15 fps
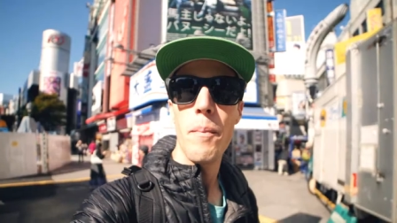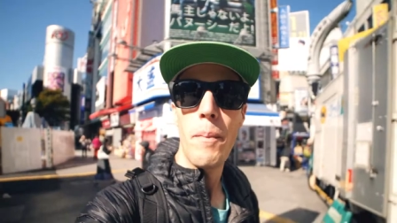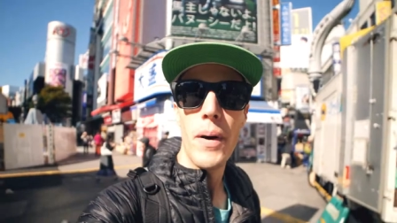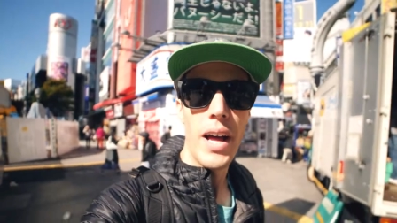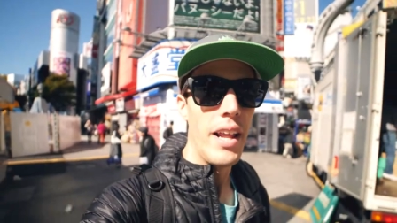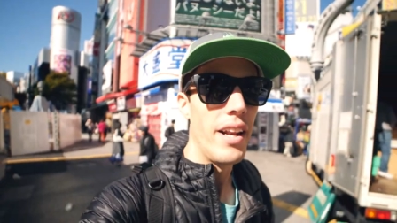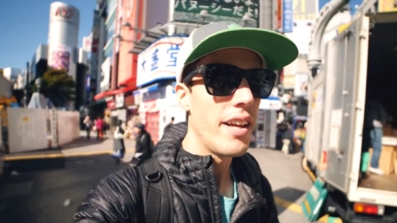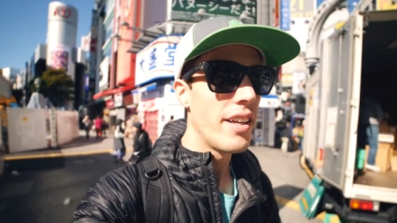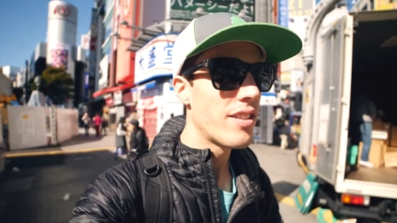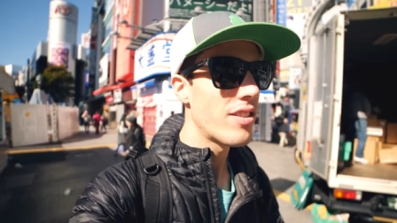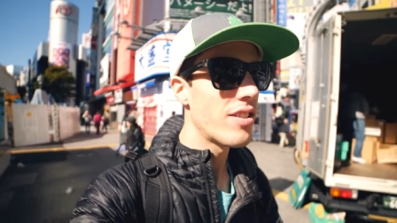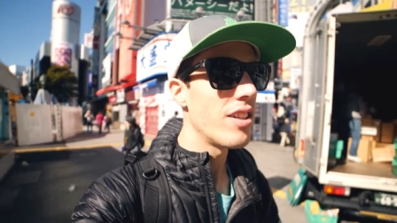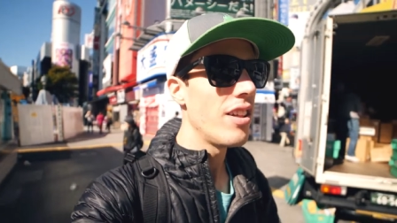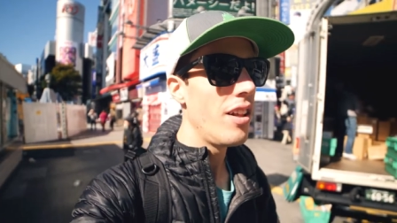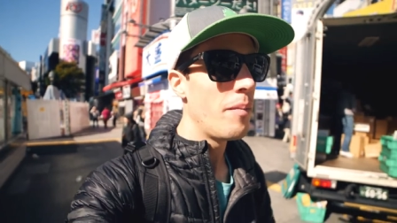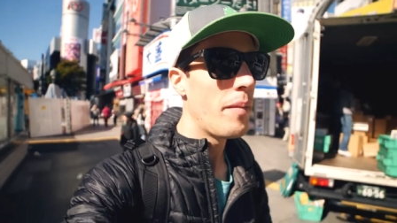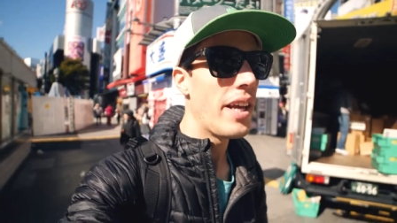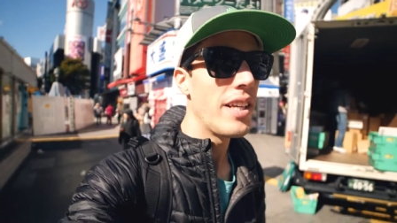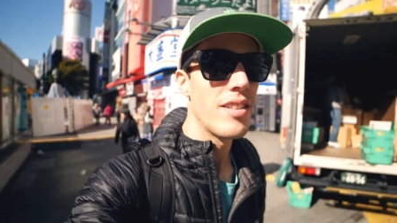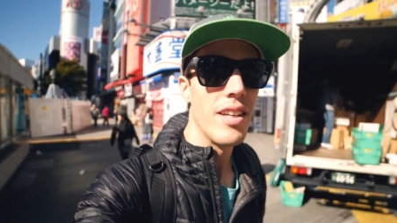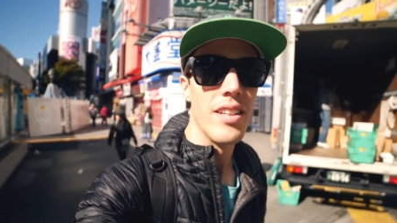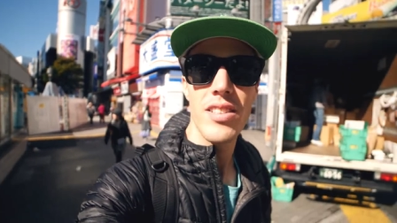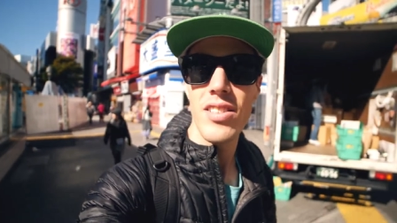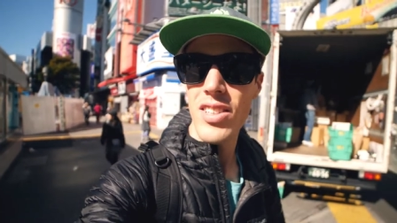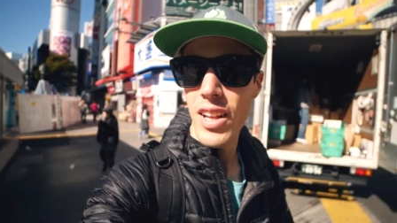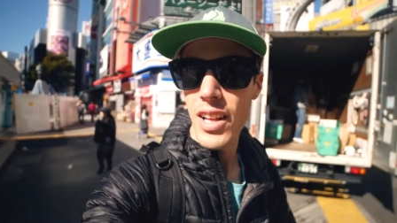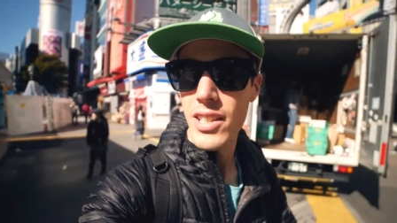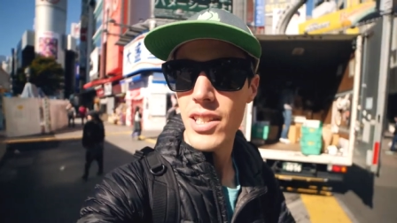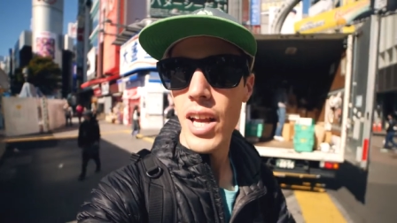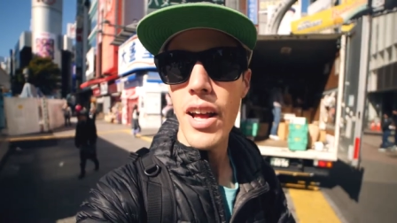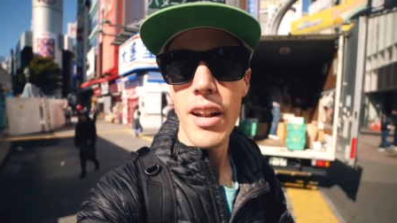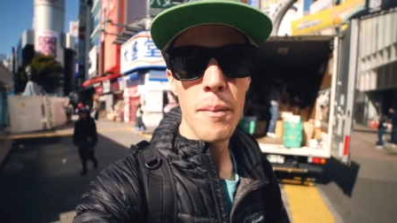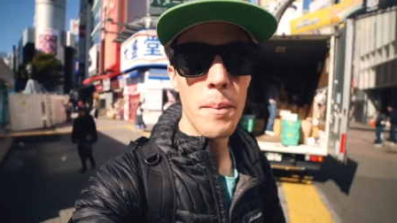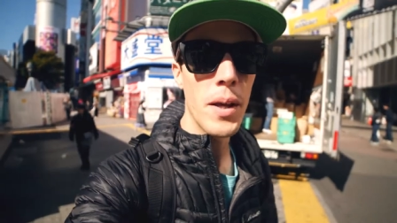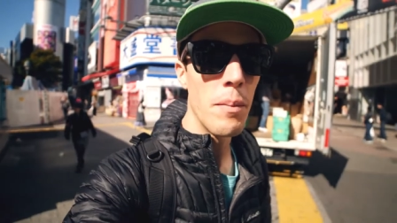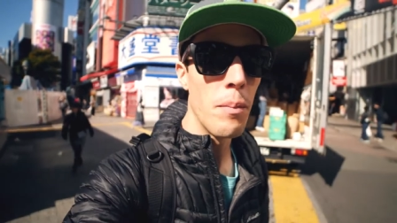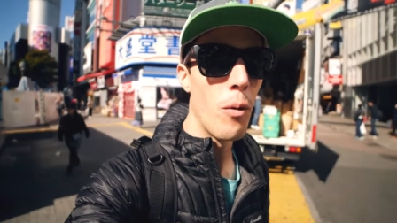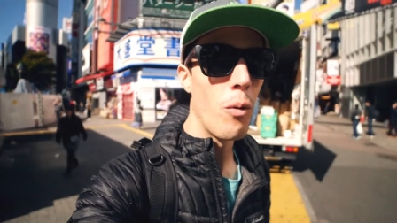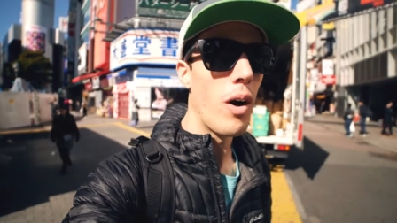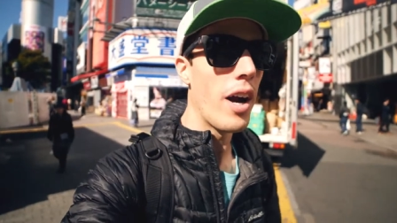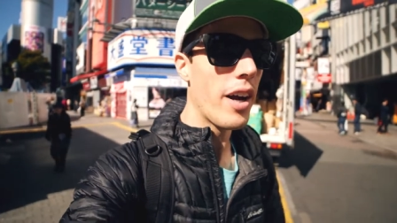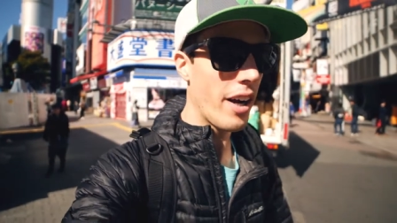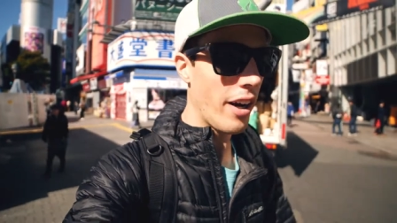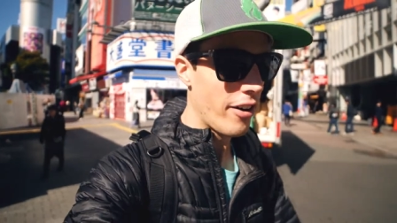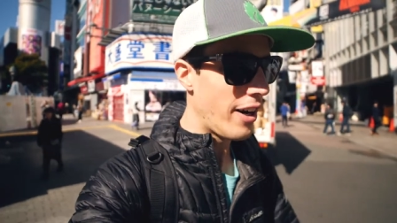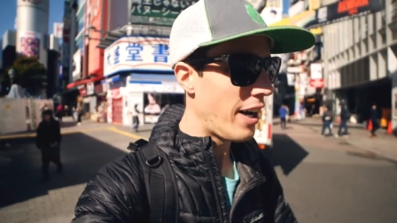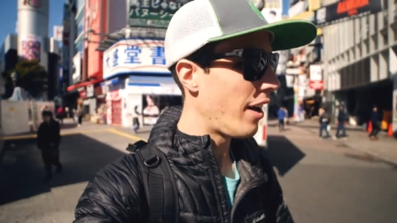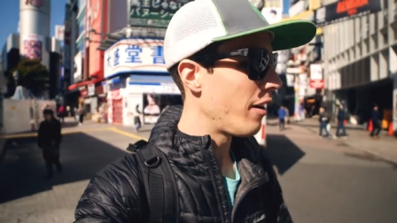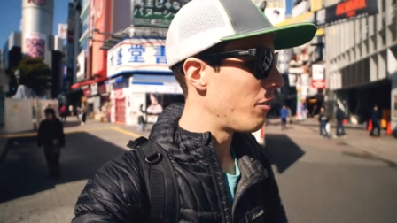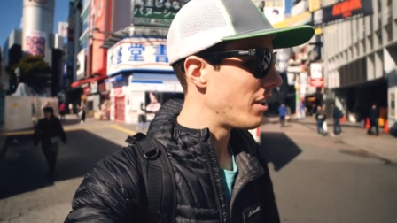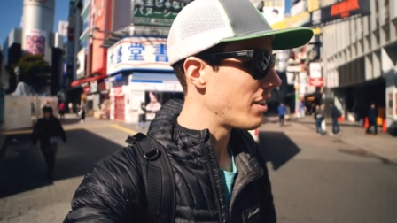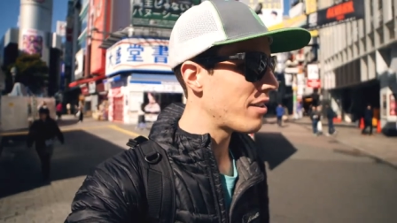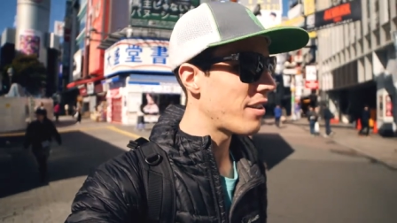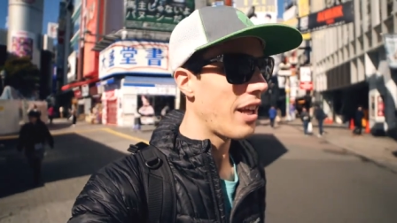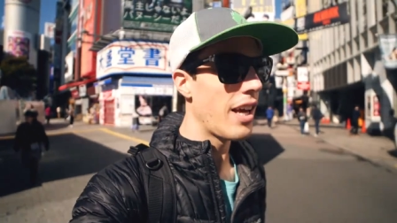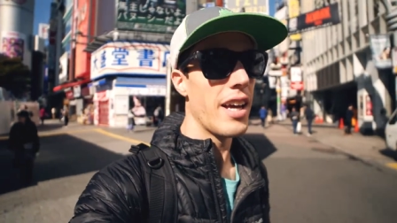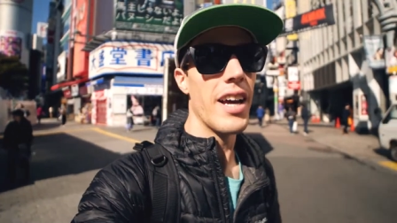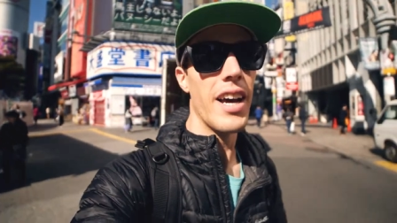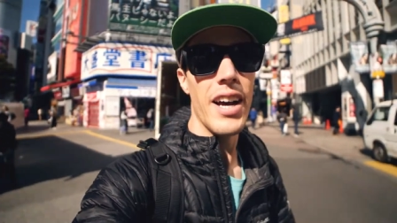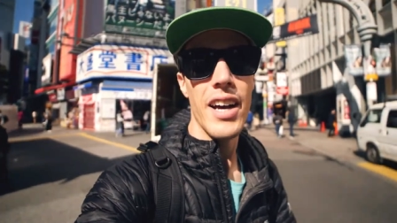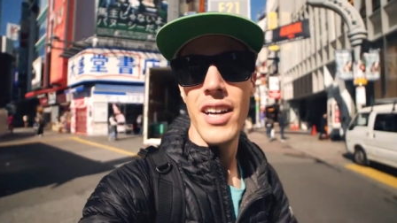but it's still amazing. Still a ton of people walking around once they